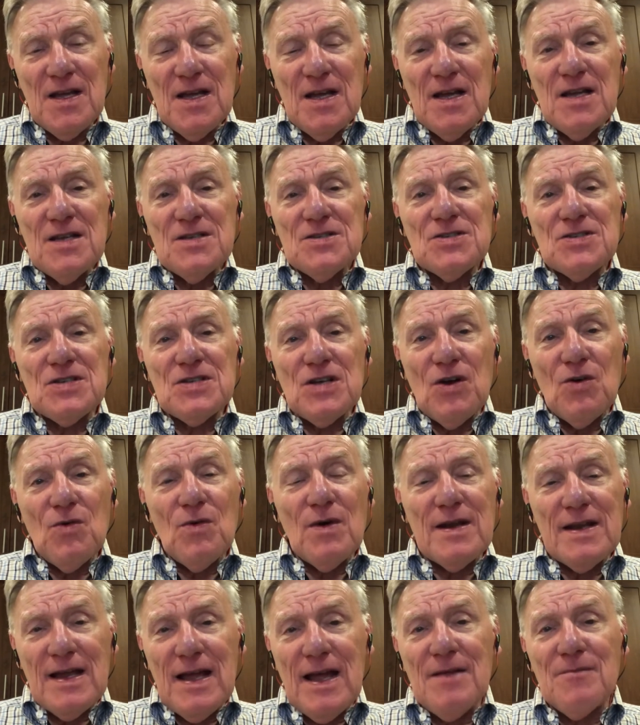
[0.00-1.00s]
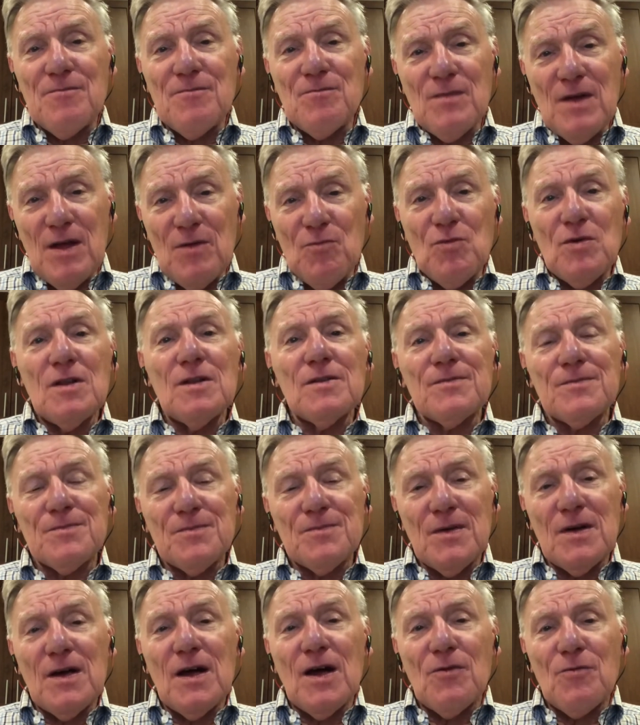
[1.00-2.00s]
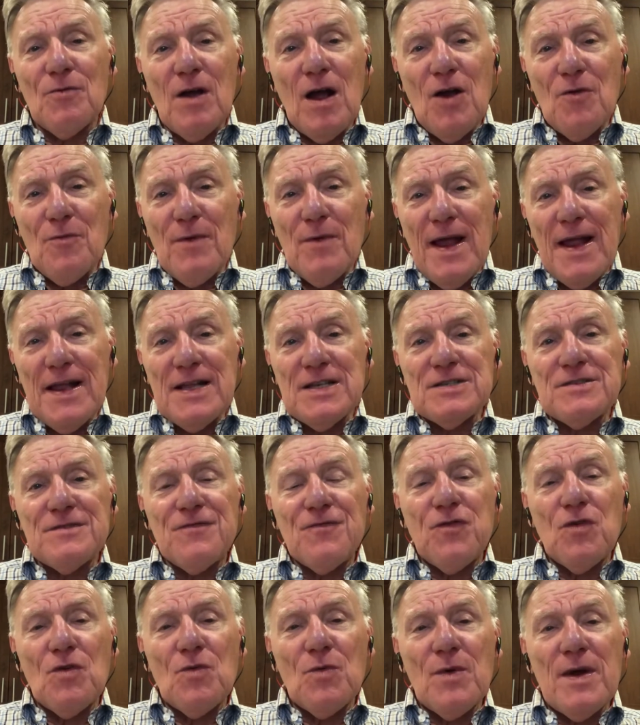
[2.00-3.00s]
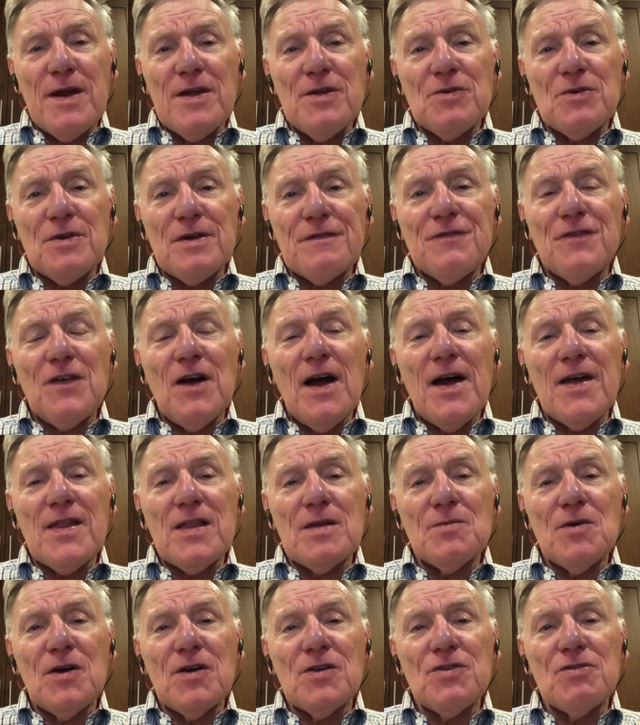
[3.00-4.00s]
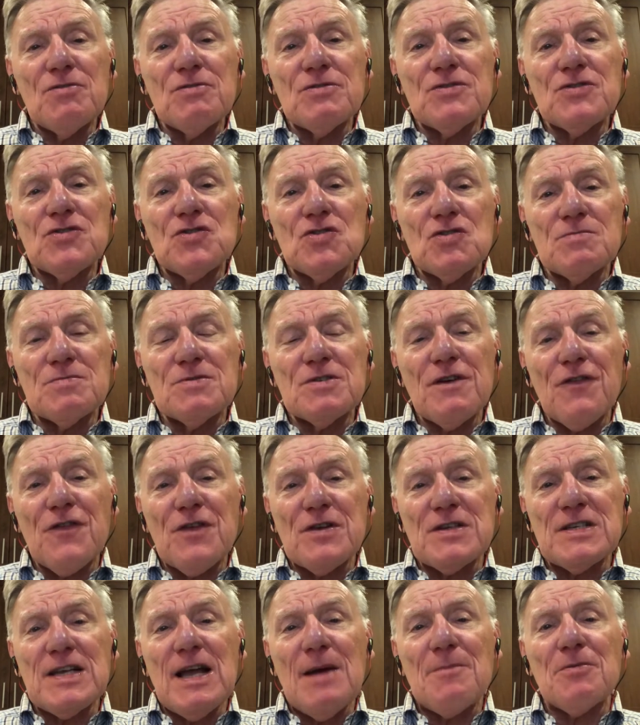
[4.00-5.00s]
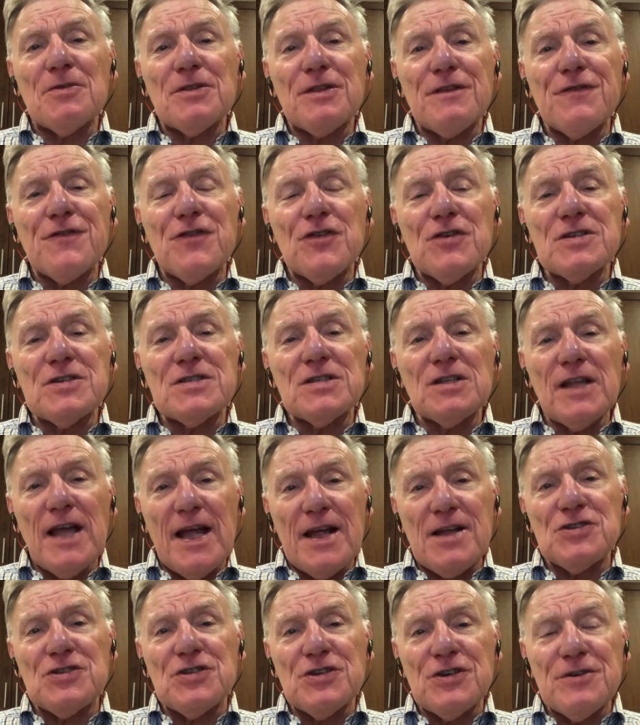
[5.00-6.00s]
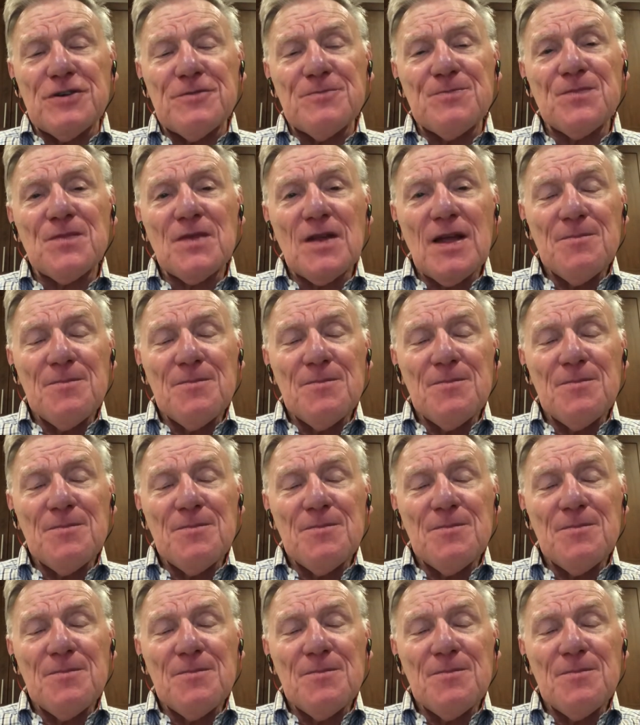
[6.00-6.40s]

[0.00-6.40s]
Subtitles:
So and we'll arrange for where you can find them on YouTube. So for example, the first lecture,